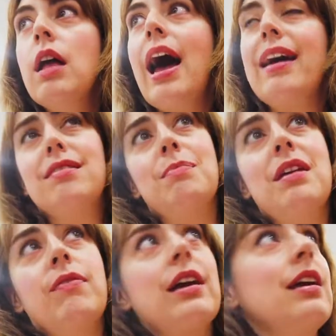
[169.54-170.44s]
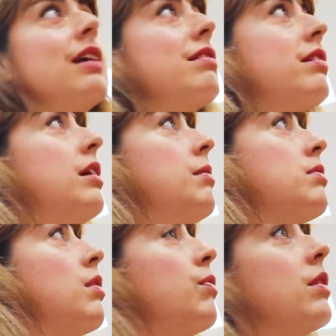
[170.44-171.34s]
asked me if I could get some,
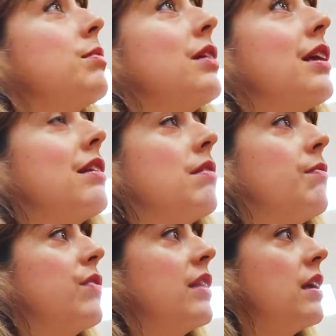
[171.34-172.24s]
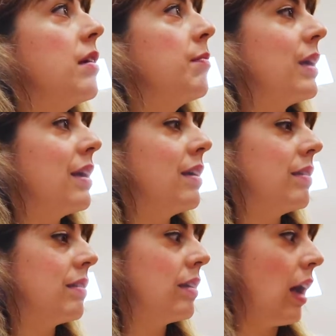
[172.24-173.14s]
so of course I'm gonna get some for them
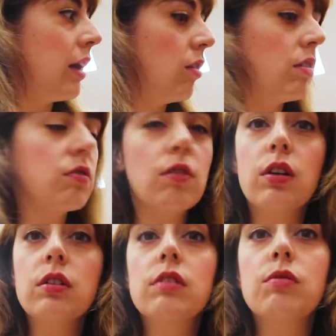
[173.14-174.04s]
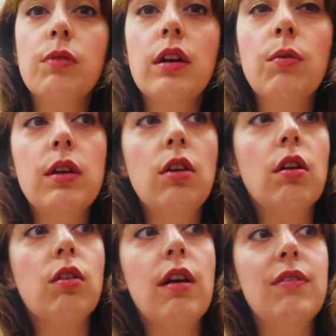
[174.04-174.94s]
because I know the struggle is real when you
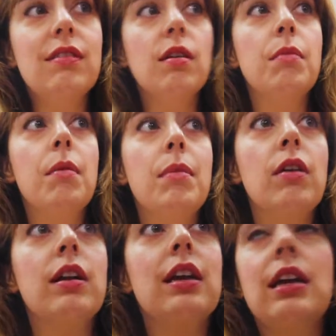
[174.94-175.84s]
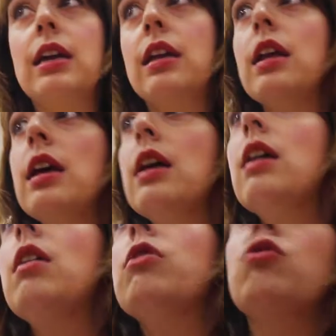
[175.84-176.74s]
are craving some American
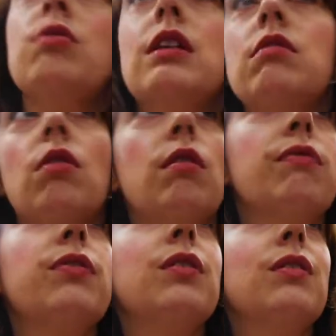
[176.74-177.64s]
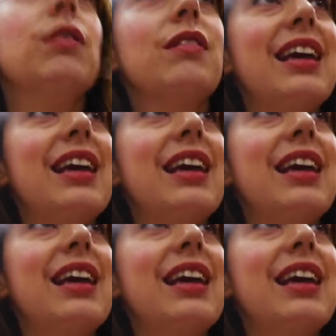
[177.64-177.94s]
treats or food or